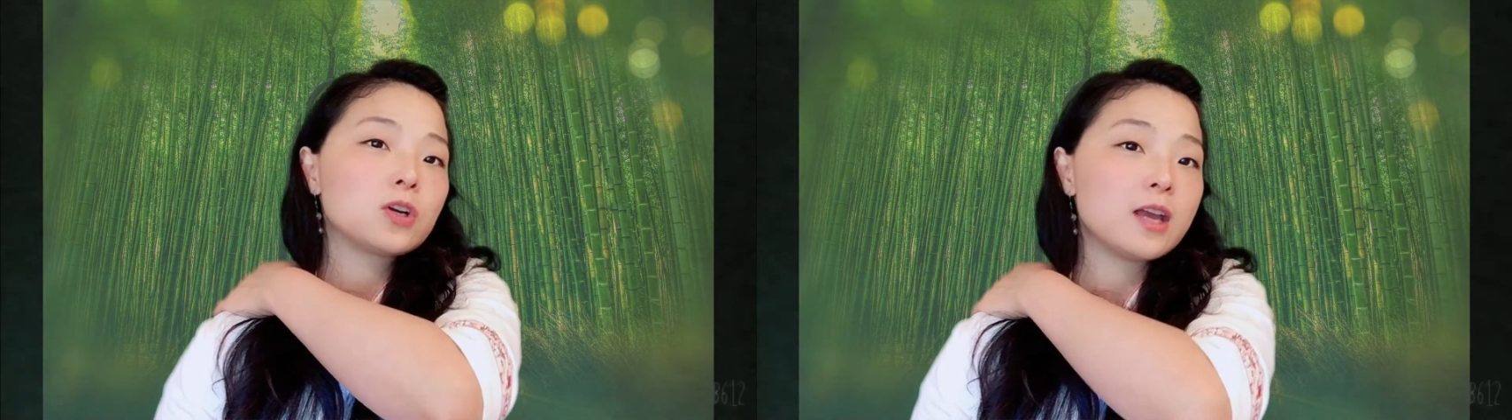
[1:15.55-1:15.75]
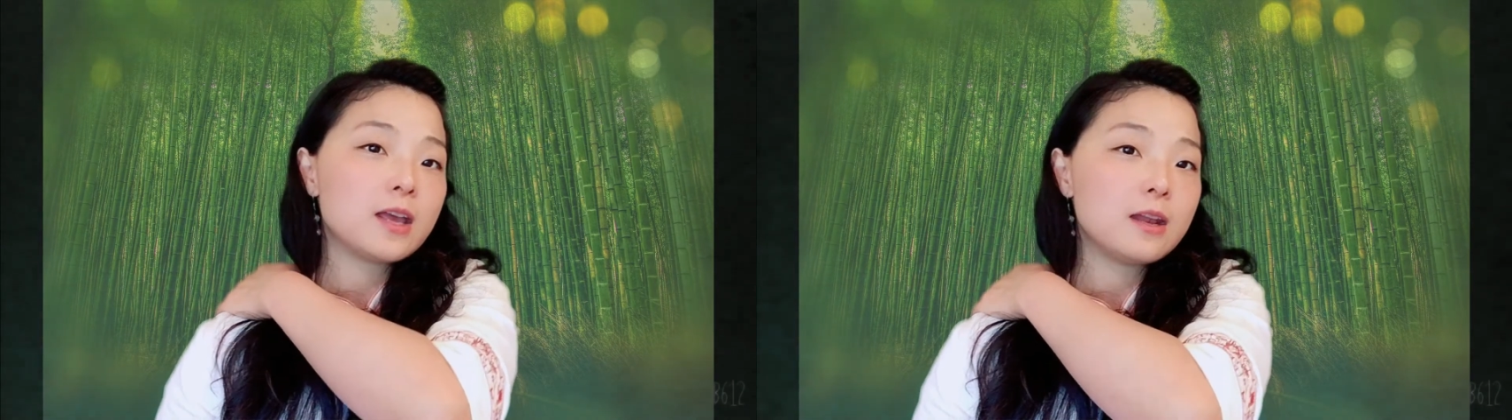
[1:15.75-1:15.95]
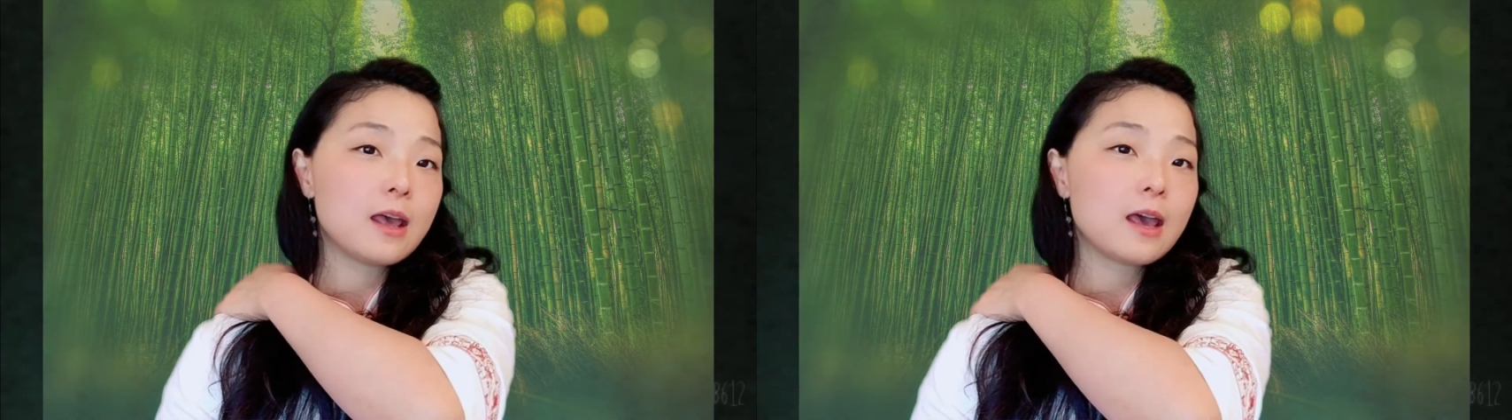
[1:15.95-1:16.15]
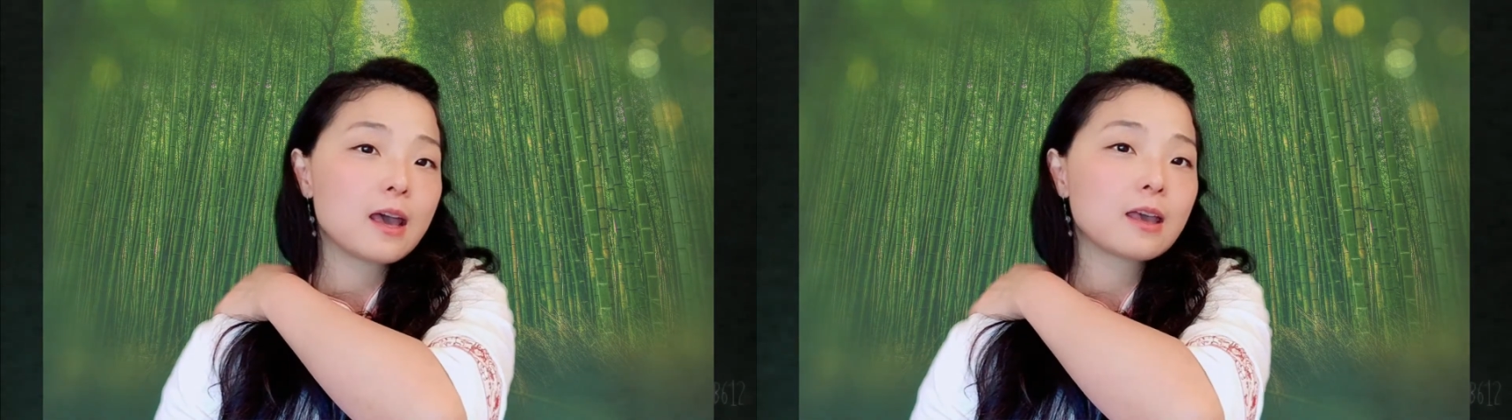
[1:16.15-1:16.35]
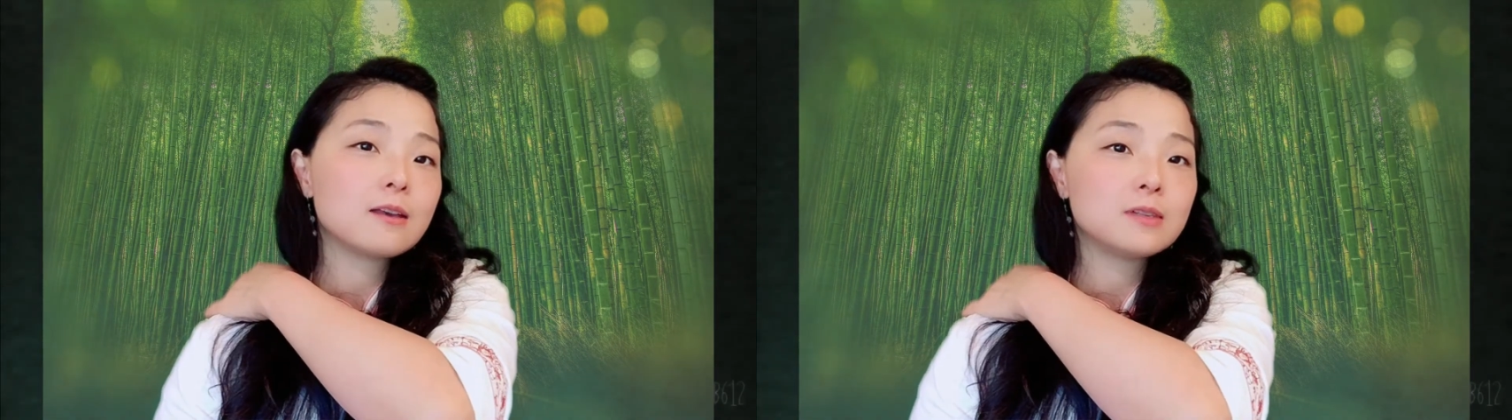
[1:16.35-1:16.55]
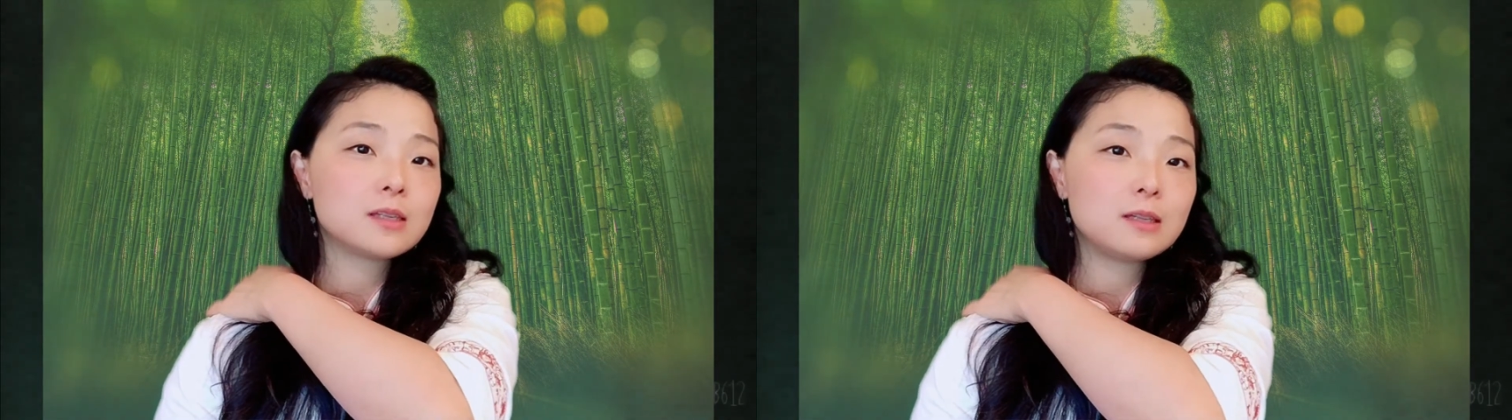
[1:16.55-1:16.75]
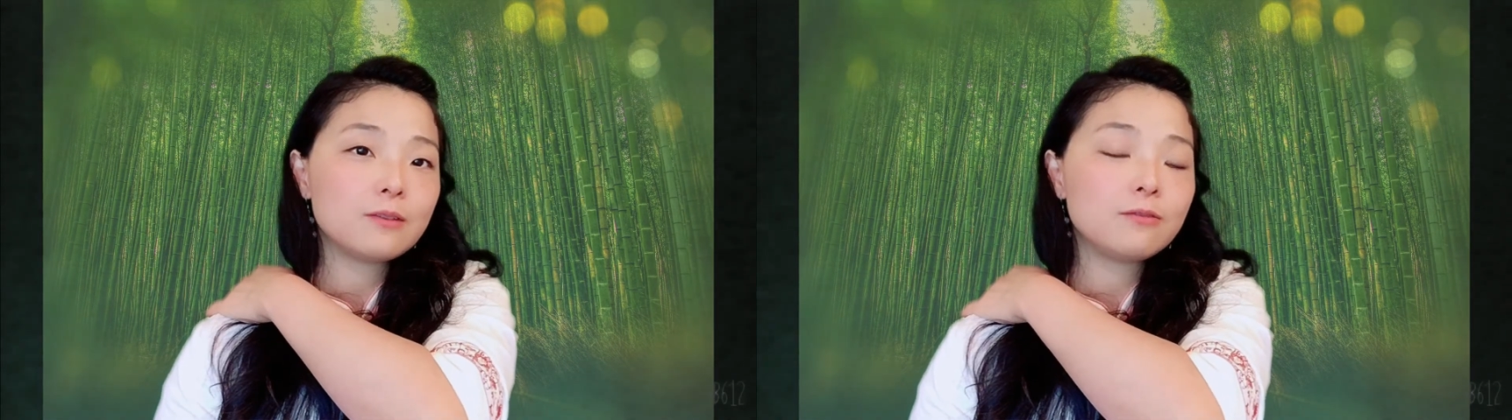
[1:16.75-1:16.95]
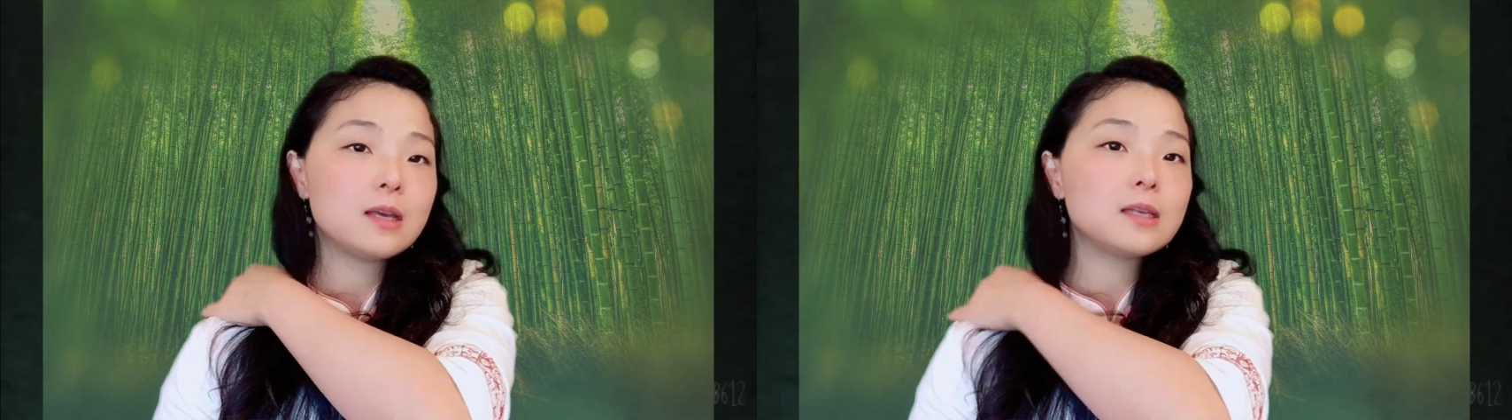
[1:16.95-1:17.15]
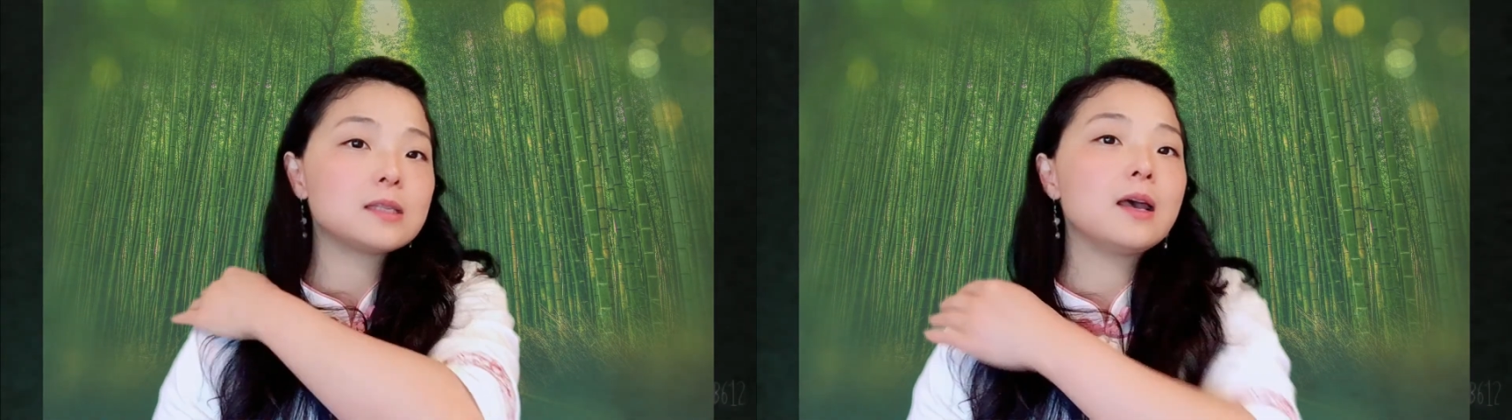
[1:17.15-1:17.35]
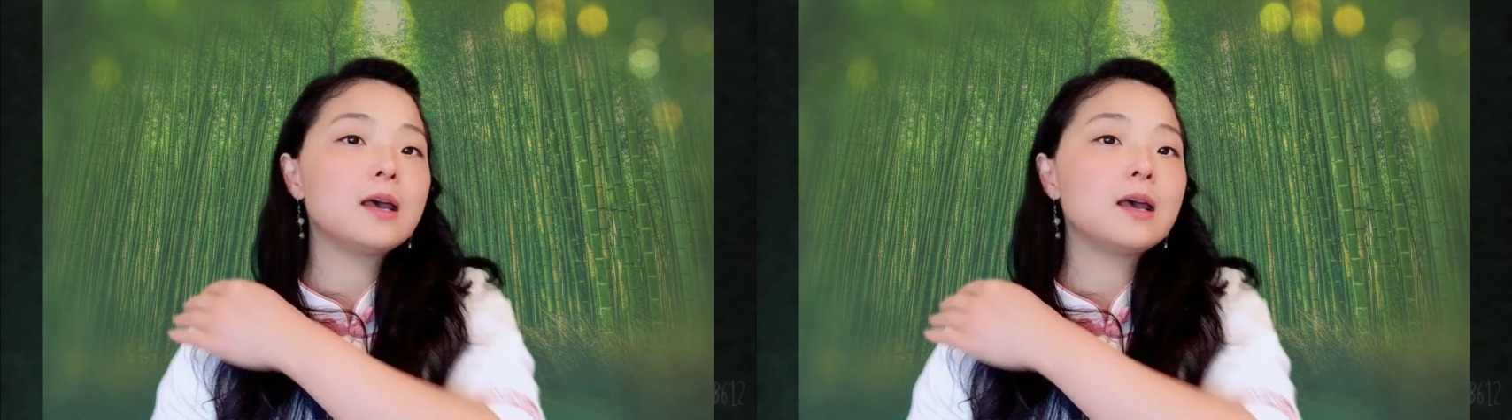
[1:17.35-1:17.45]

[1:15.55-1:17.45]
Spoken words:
and neck and stiffness,